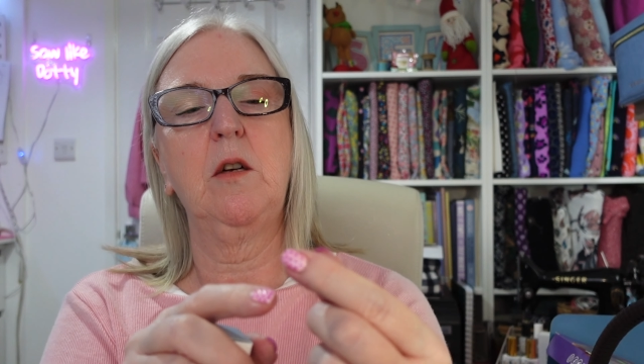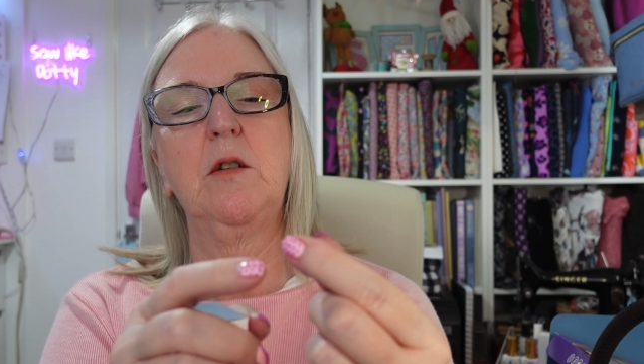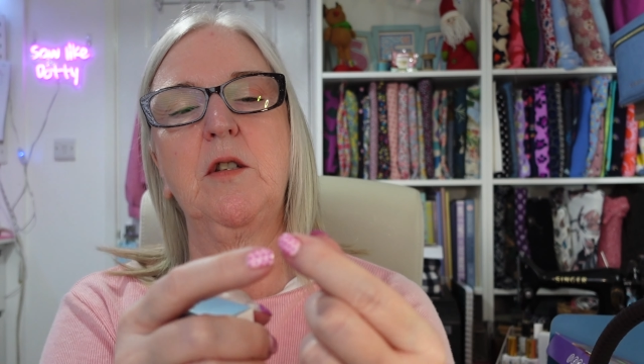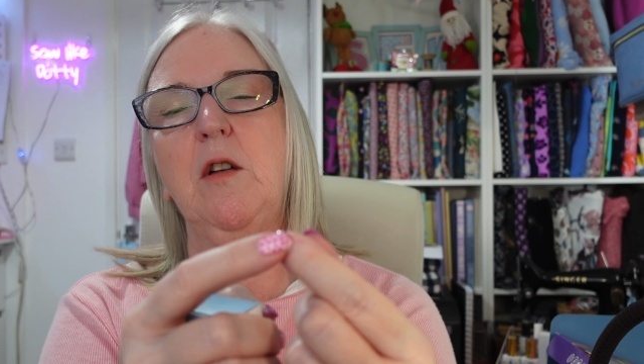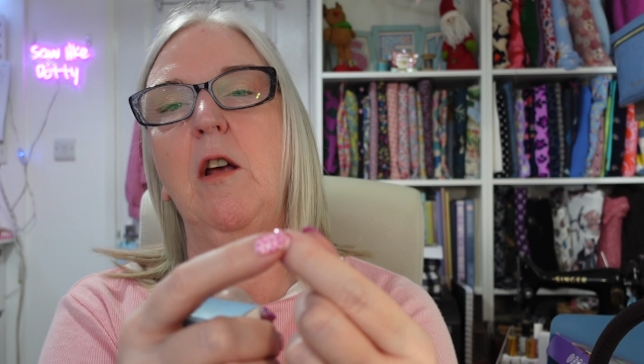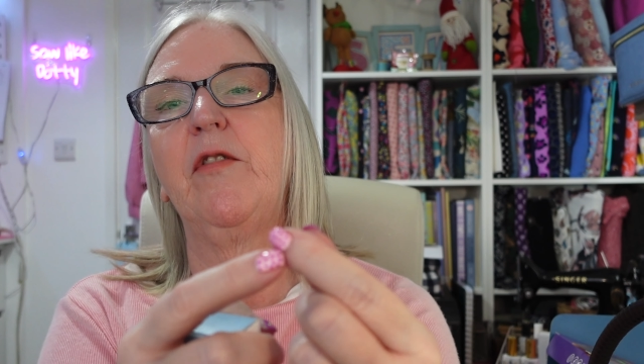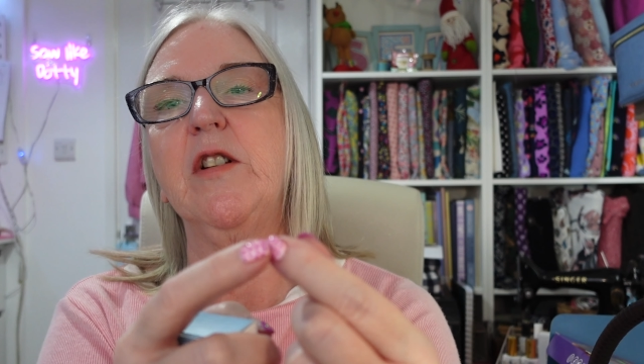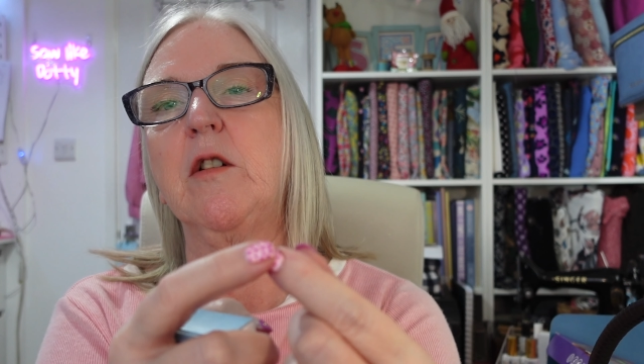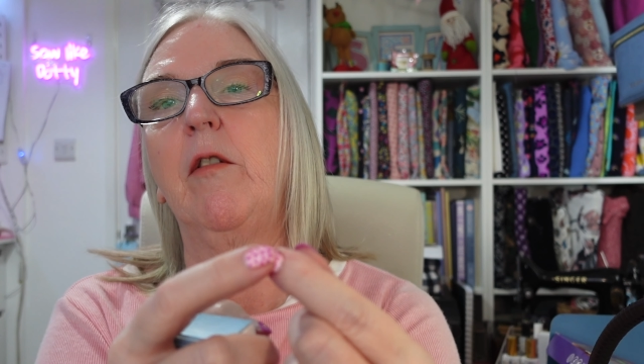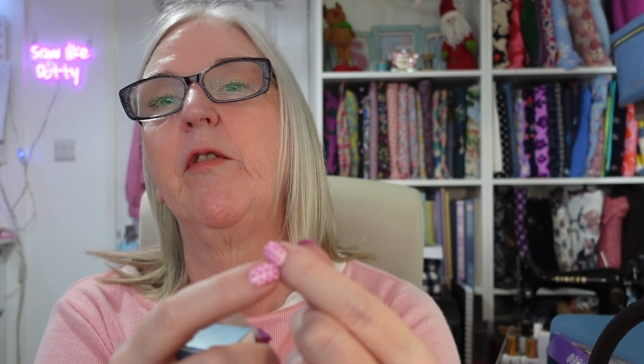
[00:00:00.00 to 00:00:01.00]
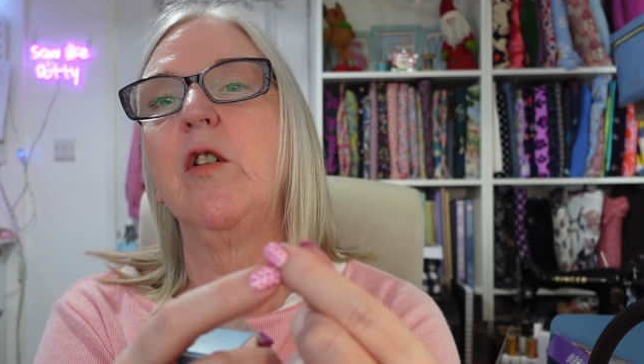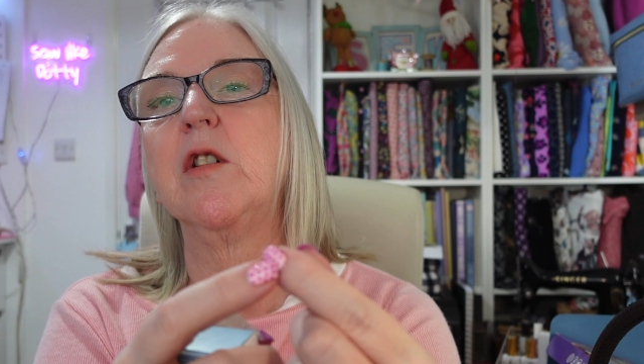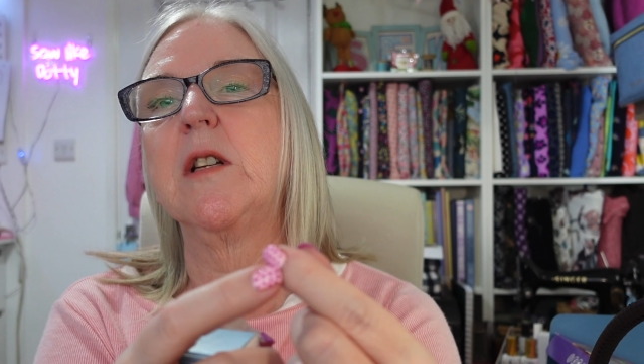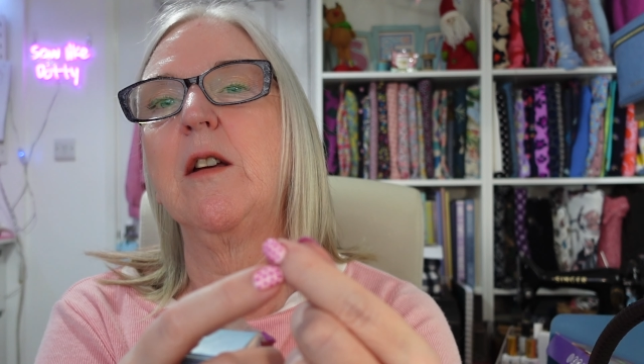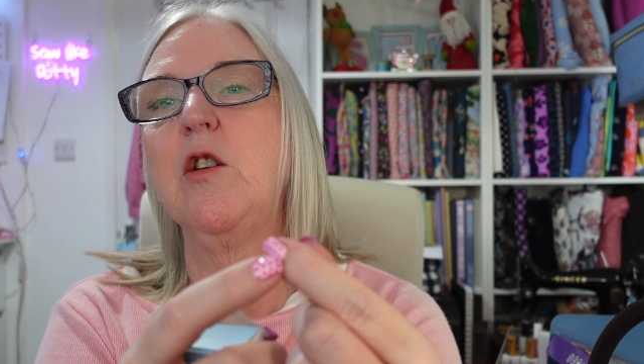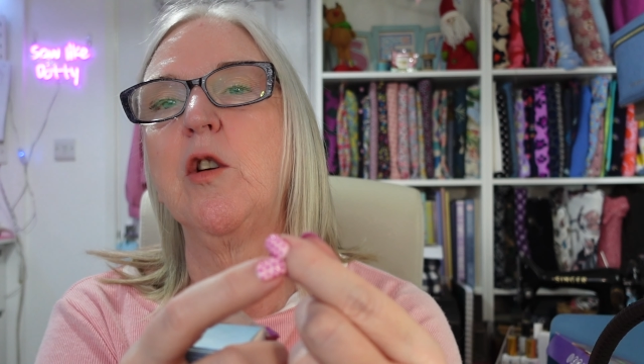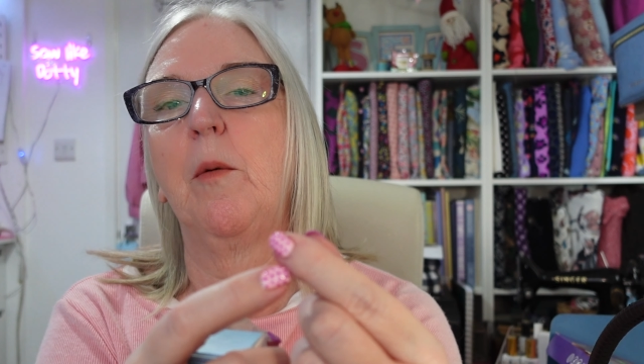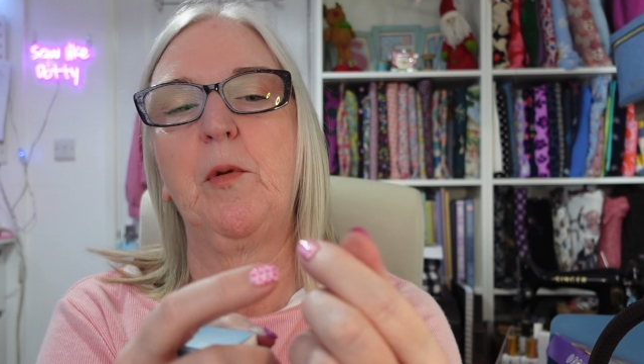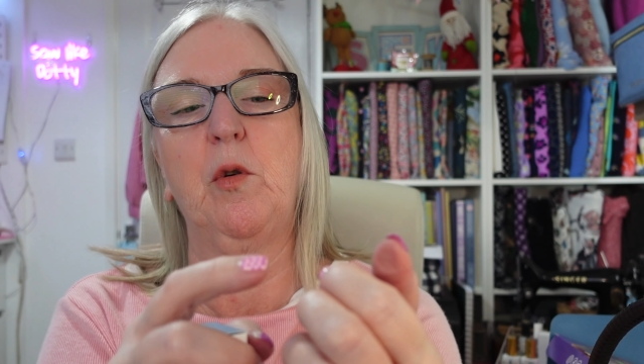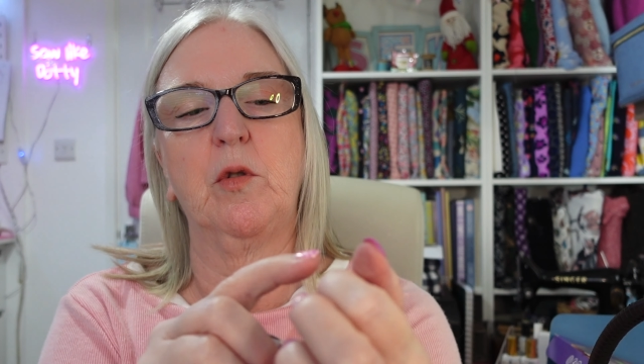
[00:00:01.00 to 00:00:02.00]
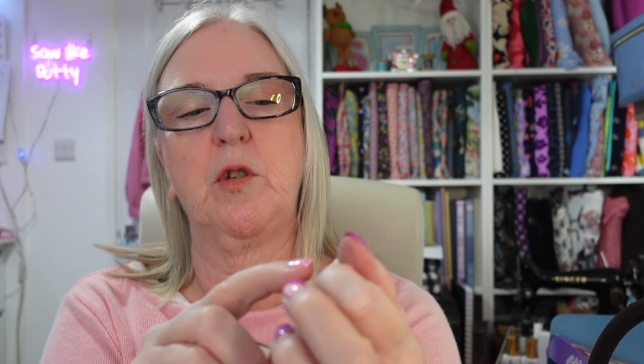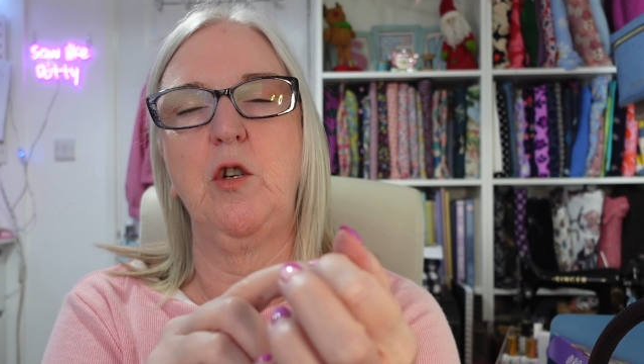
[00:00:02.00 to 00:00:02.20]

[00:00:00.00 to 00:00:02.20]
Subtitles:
surface off first, like your top coat.